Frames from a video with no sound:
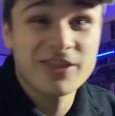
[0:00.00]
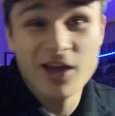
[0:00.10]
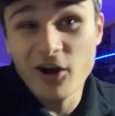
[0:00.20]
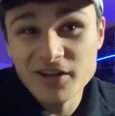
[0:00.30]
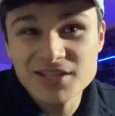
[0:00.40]
they
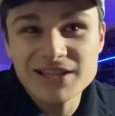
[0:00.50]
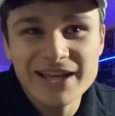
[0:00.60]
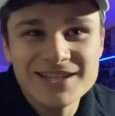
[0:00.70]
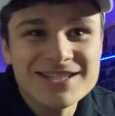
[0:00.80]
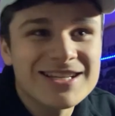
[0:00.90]
honestly
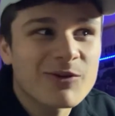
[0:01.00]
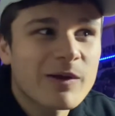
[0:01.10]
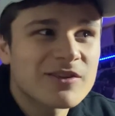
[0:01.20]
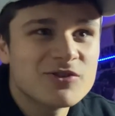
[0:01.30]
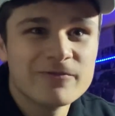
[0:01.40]
like stick
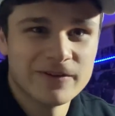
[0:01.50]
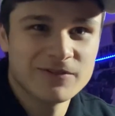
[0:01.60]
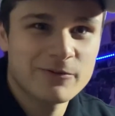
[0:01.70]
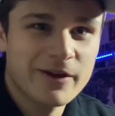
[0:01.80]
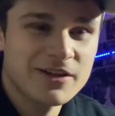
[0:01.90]
around the
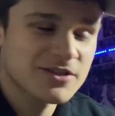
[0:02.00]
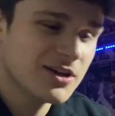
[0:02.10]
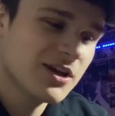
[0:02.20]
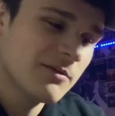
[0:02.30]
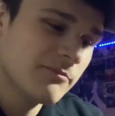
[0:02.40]
250 range,
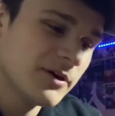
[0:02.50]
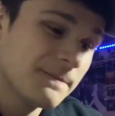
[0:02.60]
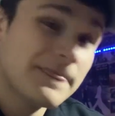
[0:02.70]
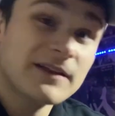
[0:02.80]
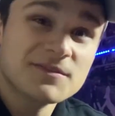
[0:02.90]

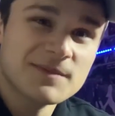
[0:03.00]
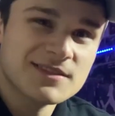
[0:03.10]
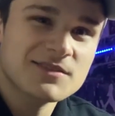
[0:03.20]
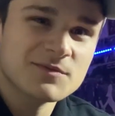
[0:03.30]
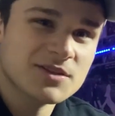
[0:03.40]
but that just means
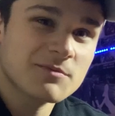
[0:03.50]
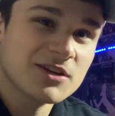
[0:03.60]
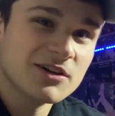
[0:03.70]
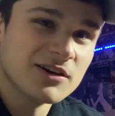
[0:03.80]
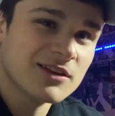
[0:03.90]
this one's gonna be
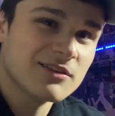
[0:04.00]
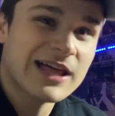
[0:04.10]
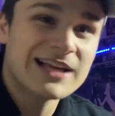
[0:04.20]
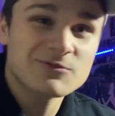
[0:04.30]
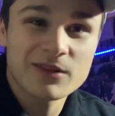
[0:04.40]
good. The
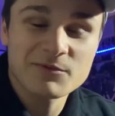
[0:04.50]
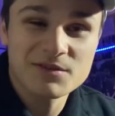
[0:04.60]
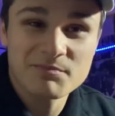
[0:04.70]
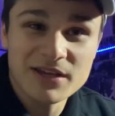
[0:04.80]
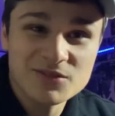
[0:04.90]
last one that was
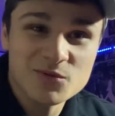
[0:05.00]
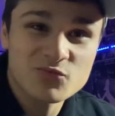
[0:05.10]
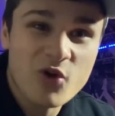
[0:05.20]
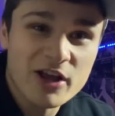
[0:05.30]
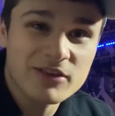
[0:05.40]
the biggest was
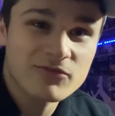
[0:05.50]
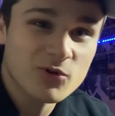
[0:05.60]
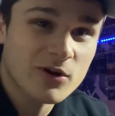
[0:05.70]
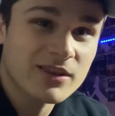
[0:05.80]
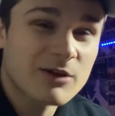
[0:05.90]
Rocky
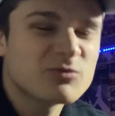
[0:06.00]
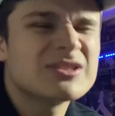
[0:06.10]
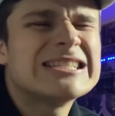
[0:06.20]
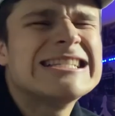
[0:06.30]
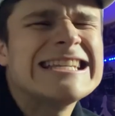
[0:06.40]
Fjord, and that one
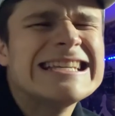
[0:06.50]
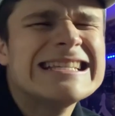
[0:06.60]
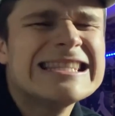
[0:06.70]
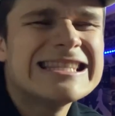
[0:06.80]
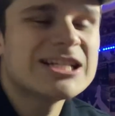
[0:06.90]
was
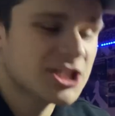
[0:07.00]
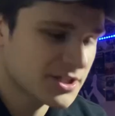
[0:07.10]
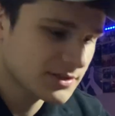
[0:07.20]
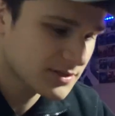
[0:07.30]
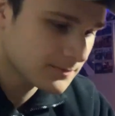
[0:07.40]

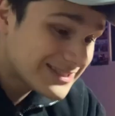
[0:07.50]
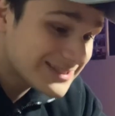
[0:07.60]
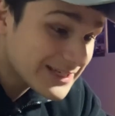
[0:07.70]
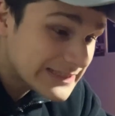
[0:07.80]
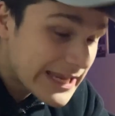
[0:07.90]
delicious.
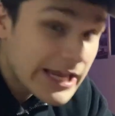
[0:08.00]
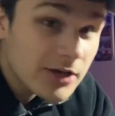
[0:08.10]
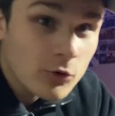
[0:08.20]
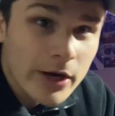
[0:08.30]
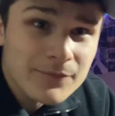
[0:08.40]

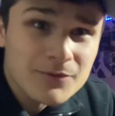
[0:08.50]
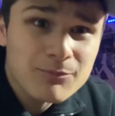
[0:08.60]
16 grams of